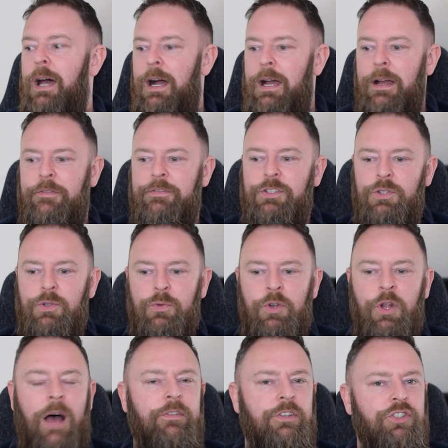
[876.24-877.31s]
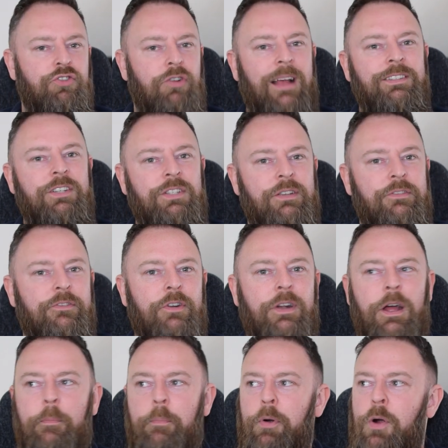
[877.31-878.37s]
I have to have a strategy for
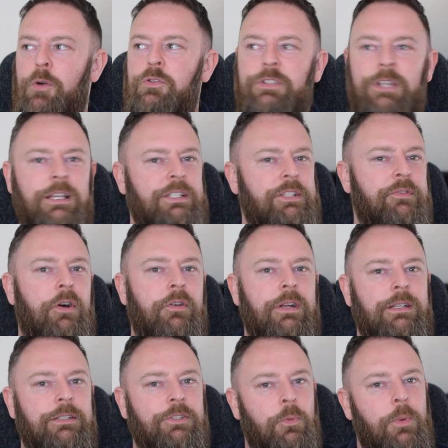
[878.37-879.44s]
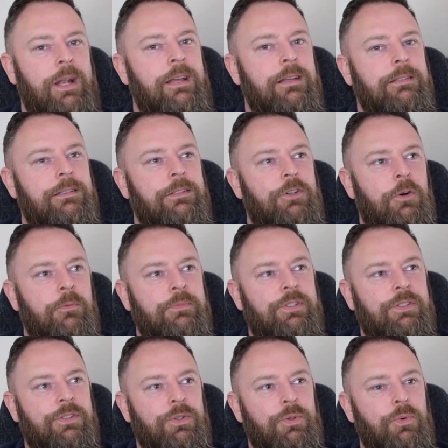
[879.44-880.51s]
it, a process for it. So when it
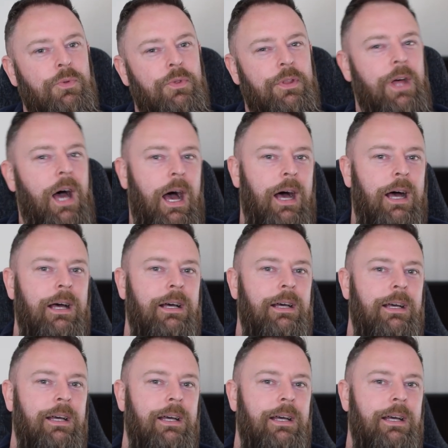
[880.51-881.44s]
comes to that,